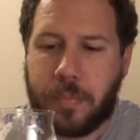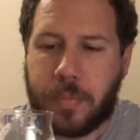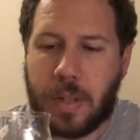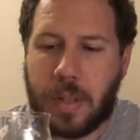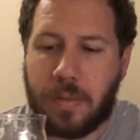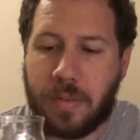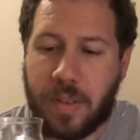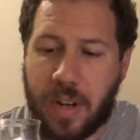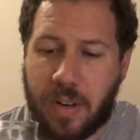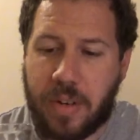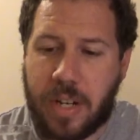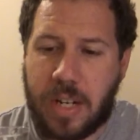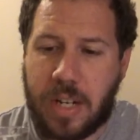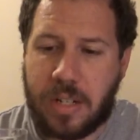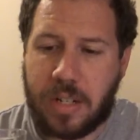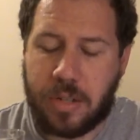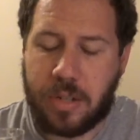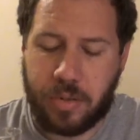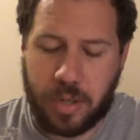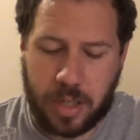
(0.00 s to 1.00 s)
Very
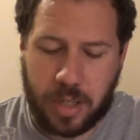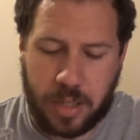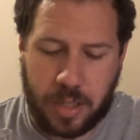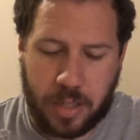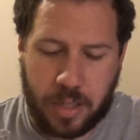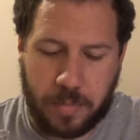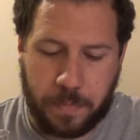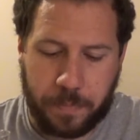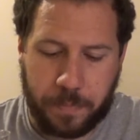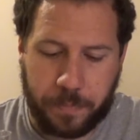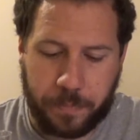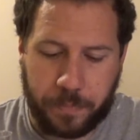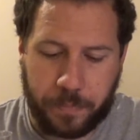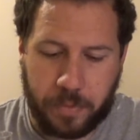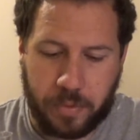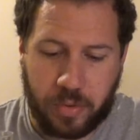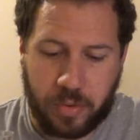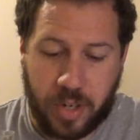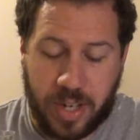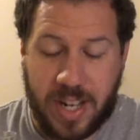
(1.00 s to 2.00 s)
easy drinking
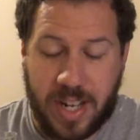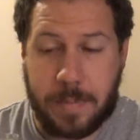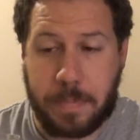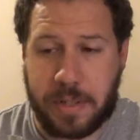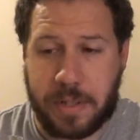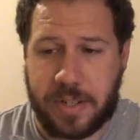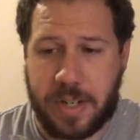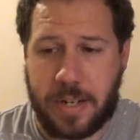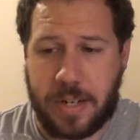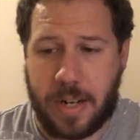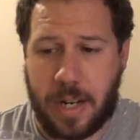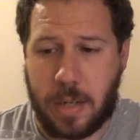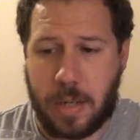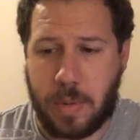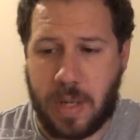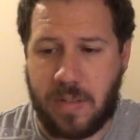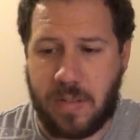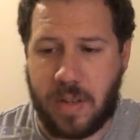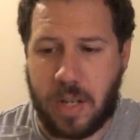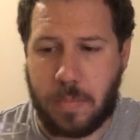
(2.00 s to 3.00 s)
for an 8%
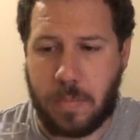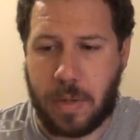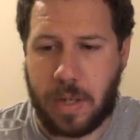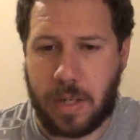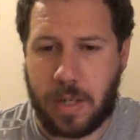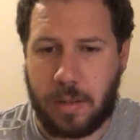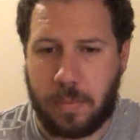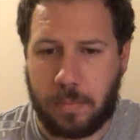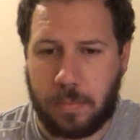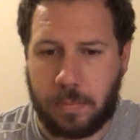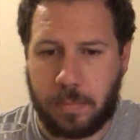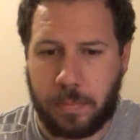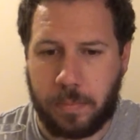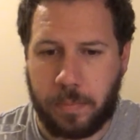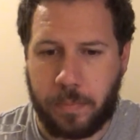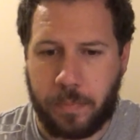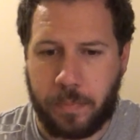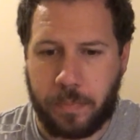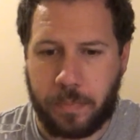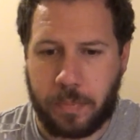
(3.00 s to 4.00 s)
ABV beer.
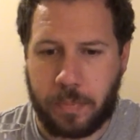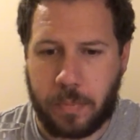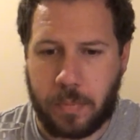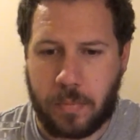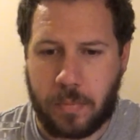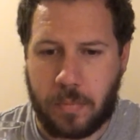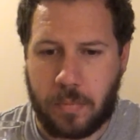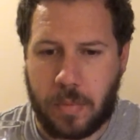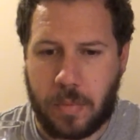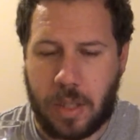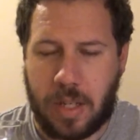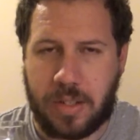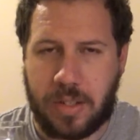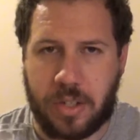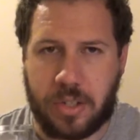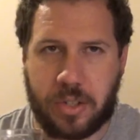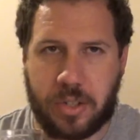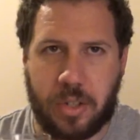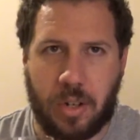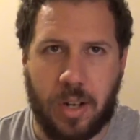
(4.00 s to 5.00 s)
There's
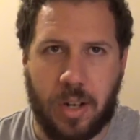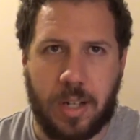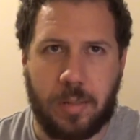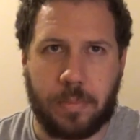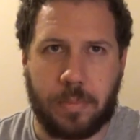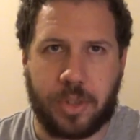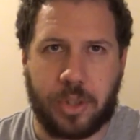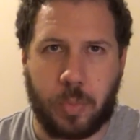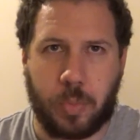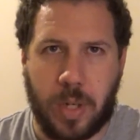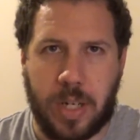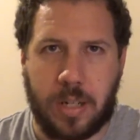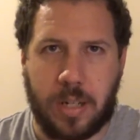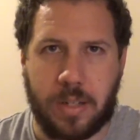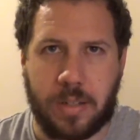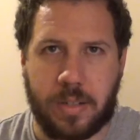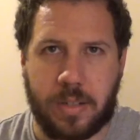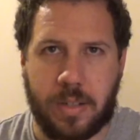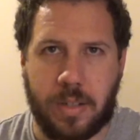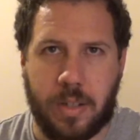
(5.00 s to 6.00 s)
a slight
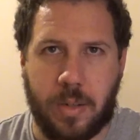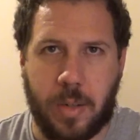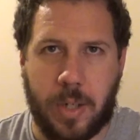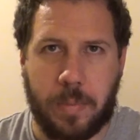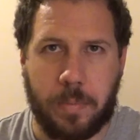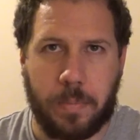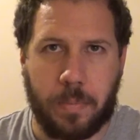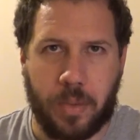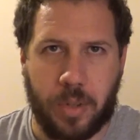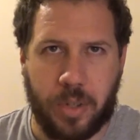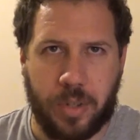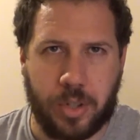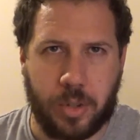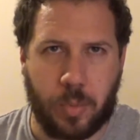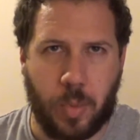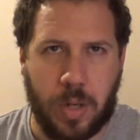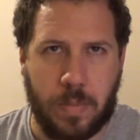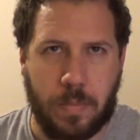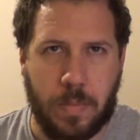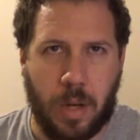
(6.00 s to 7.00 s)
sweetness to the
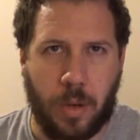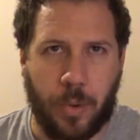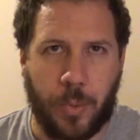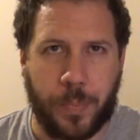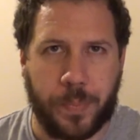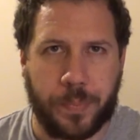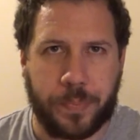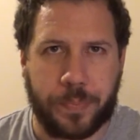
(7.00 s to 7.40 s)
sweet malt,